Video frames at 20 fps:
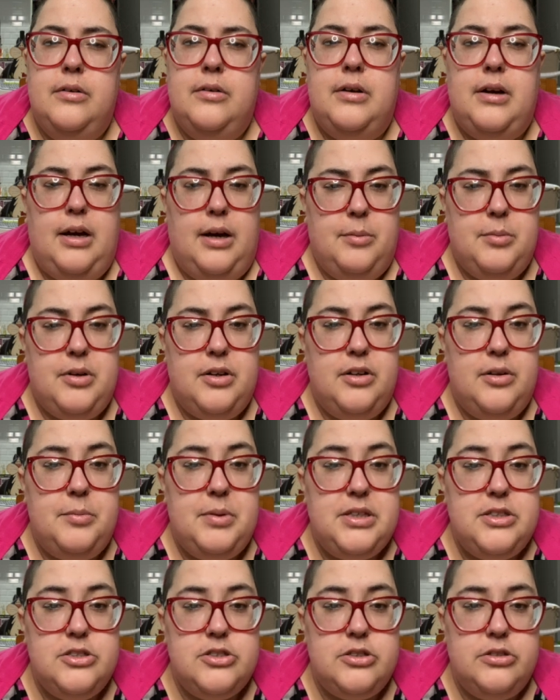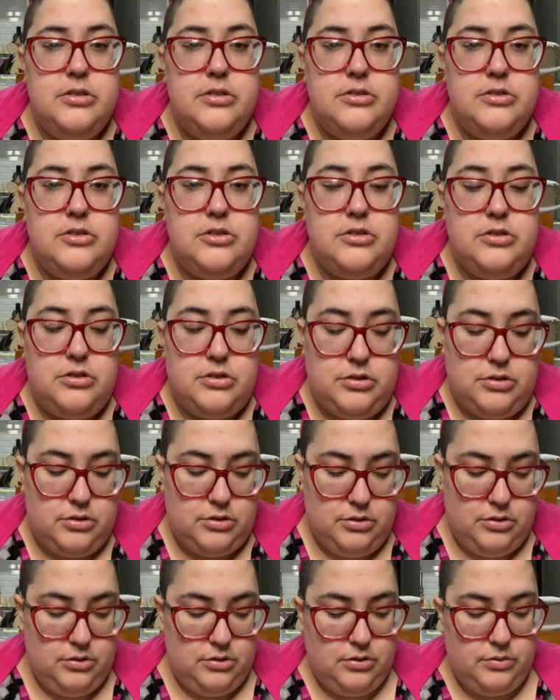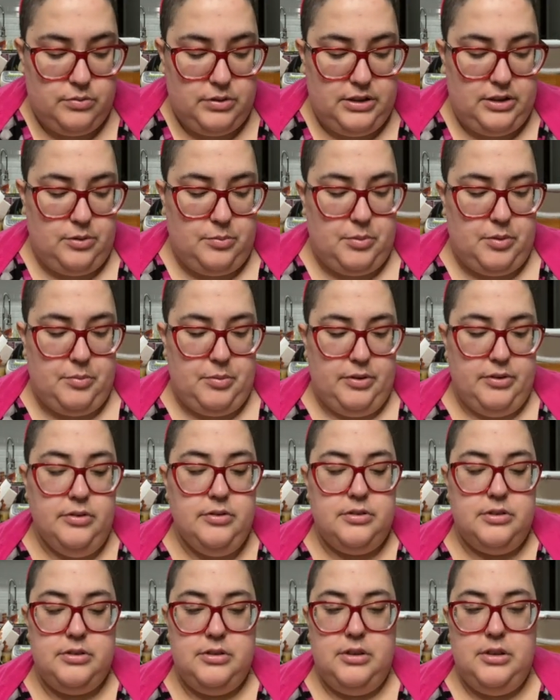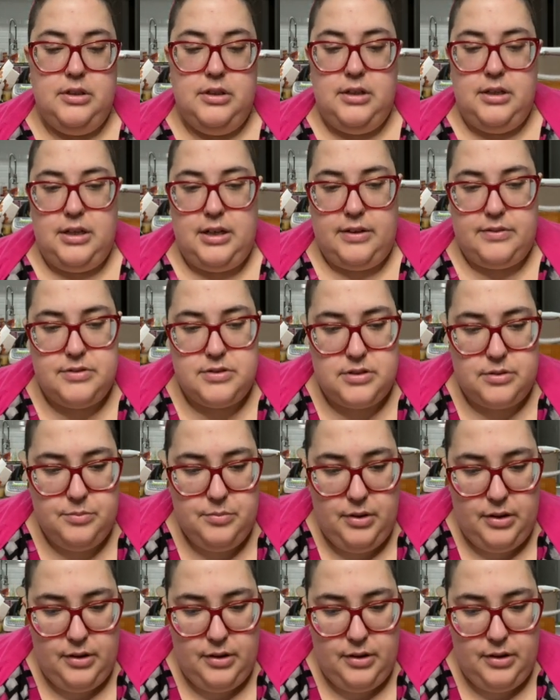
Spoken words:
I'm gonna make sure, just wait a moment. Have some.